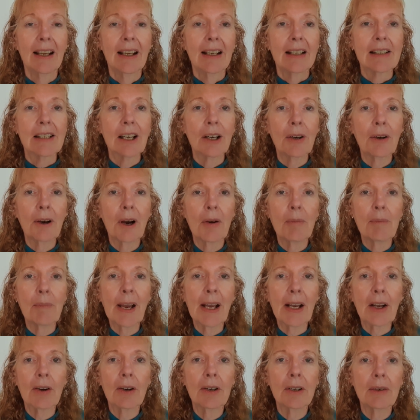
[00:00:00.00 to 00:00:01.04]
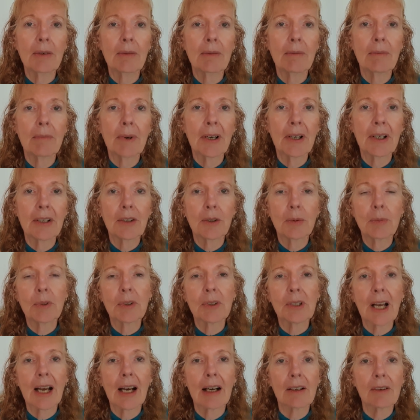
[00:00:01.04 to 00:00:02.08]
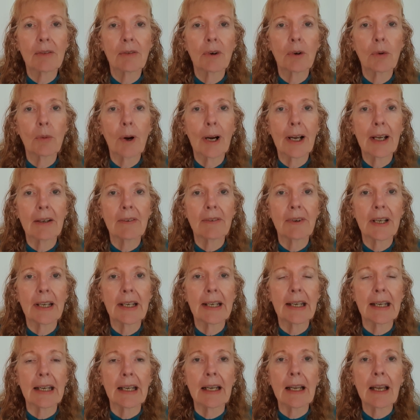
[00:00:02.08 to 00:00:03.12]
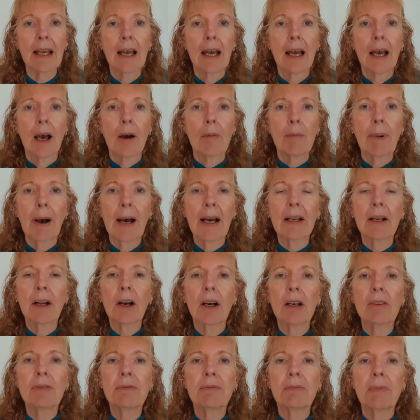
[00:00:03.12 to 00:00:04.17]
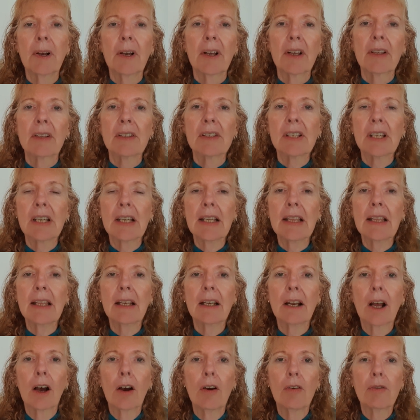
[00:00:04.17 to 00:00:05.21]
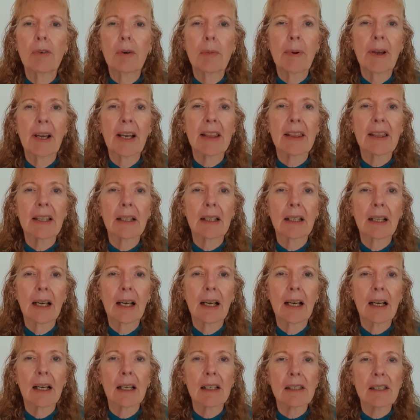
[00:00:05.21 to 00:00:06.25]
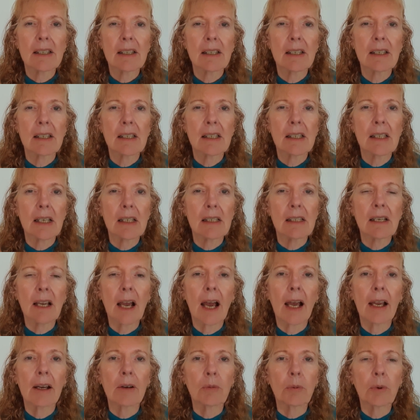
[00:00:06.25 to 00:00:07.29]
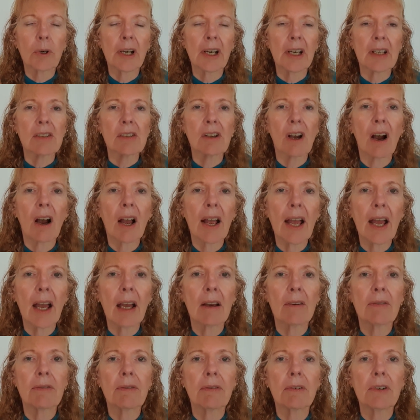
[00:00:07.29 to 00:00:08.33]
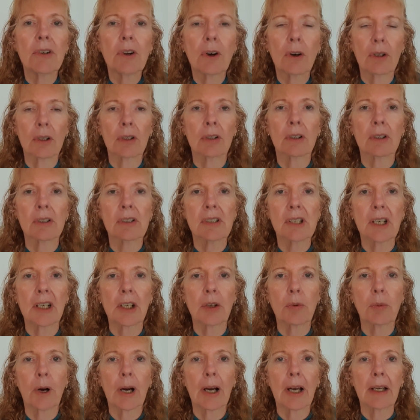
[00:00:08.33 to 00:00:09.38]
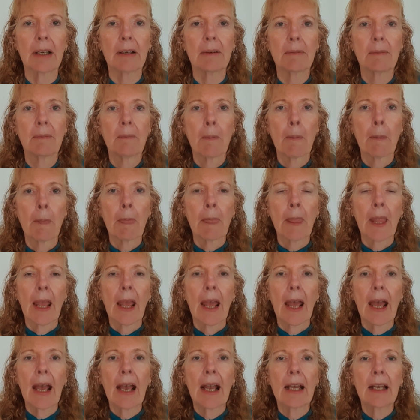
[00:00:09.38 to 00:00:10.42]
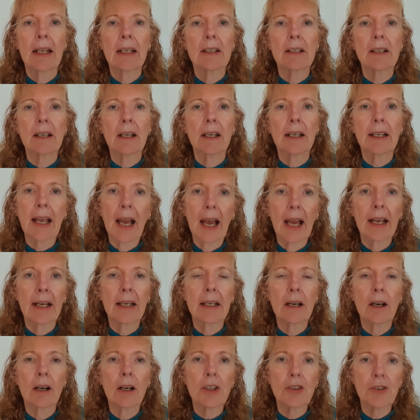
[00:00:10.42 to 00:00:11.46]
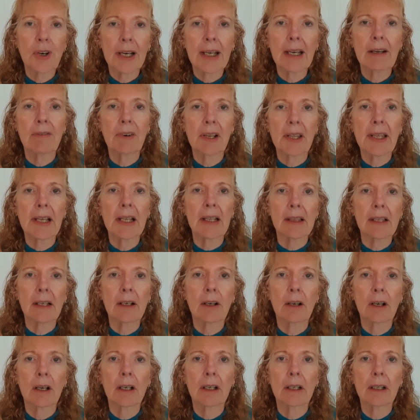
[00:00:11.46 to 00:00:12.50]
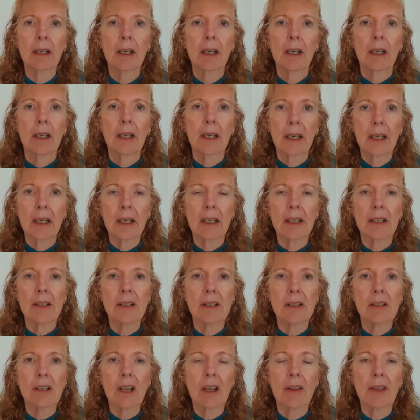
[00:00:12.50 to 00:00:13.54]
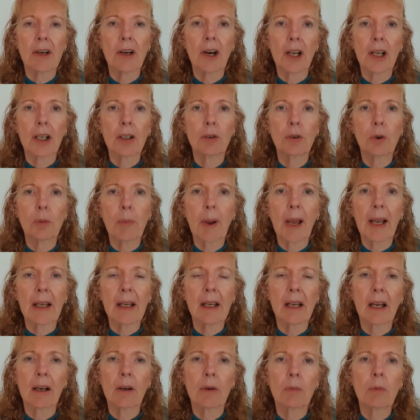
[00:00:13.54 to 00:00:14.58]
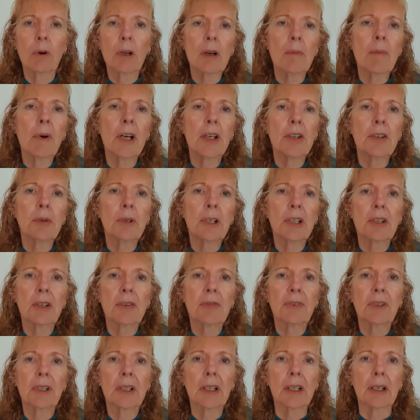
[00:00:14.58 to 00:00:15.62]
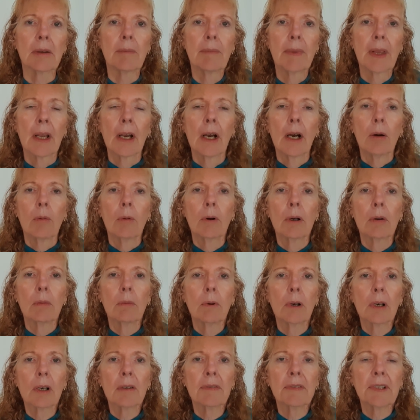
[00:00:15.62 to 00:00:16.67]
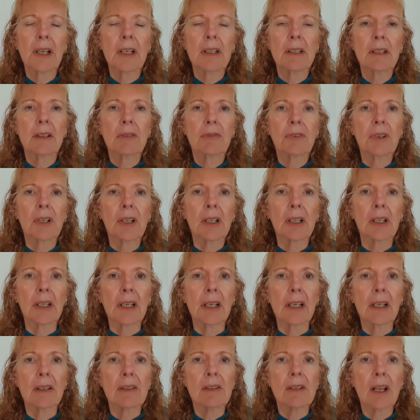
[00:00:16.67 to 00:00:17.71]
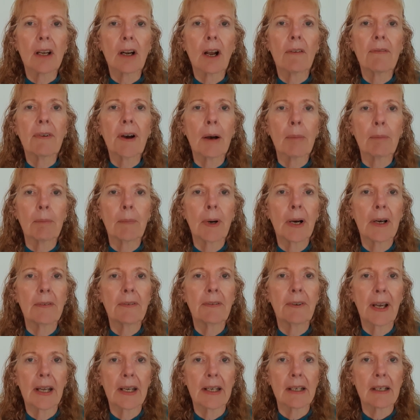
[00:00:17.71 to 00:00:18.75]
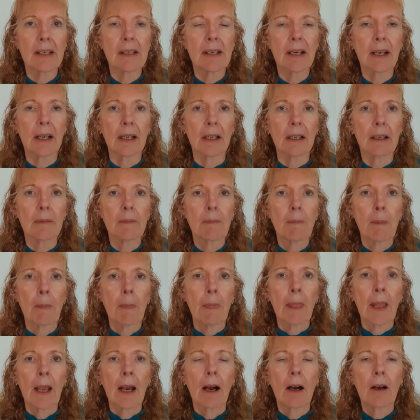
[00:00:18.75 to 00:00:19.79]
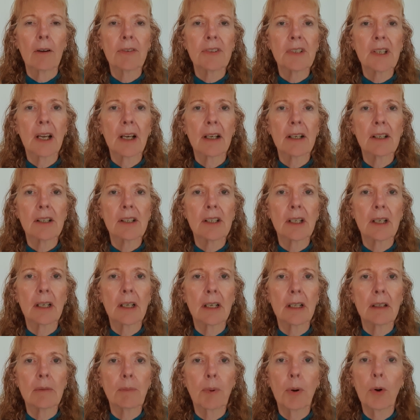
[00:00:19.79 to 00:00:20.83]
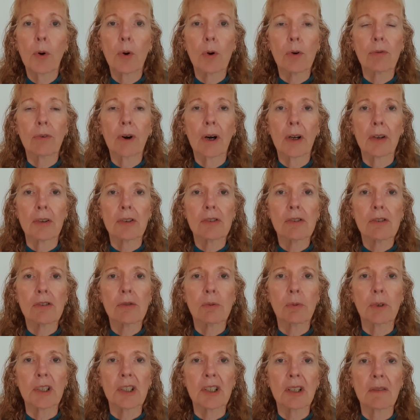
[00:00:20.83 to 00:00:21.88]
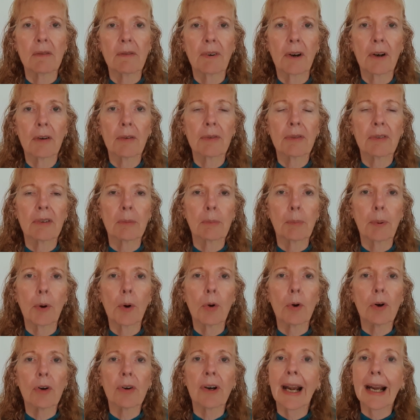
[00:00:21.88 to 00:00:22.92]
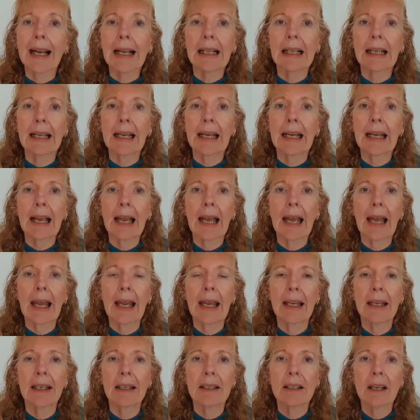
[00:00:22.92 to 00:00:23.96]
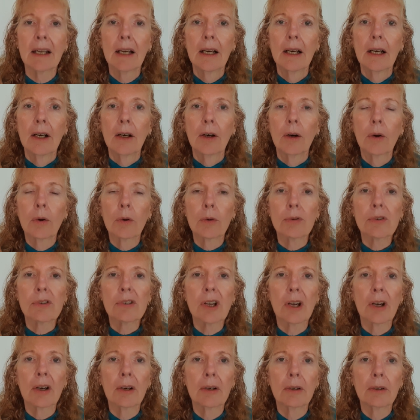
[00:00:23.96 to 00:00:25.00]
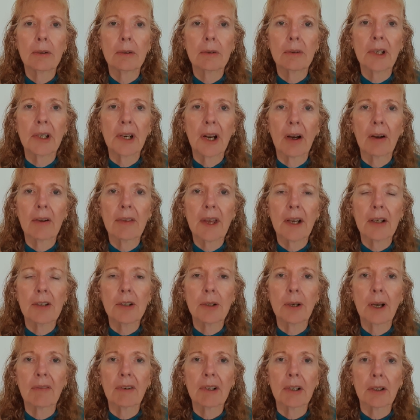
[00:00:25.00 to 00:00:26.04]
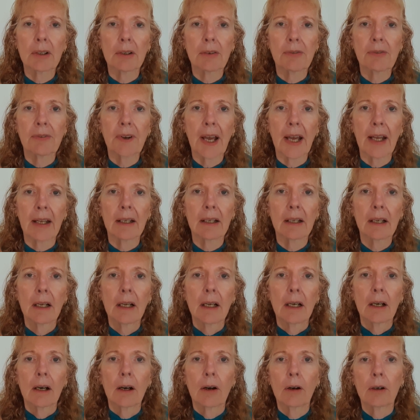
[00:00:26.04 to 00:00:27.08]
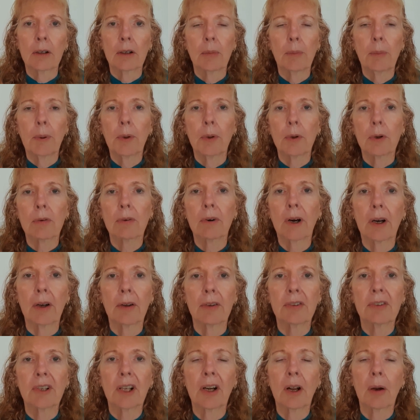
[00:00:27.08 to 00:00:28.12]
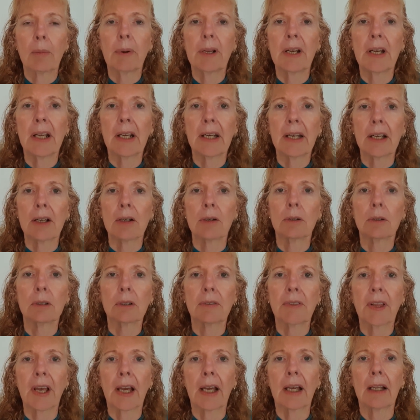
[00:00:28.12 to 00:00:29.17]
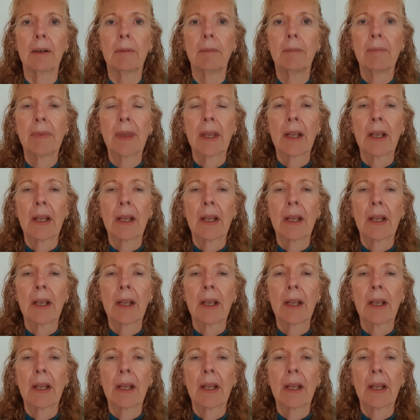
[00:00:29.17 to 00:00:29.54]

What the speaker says: So I'm back on my normal carnivore way of eating, but I've seen that over about the last 6 to 8 weeks, I have not lost any weight. And again, I track everything that I eat so that I can look back and go, what am I doing differently? Well, what I've done differently is that I've upped my fat intake. I've started to eat pork roasts, which involves the pork crackling, and also, they do have a lot of fat on a pork roast, and I've been eating all of that.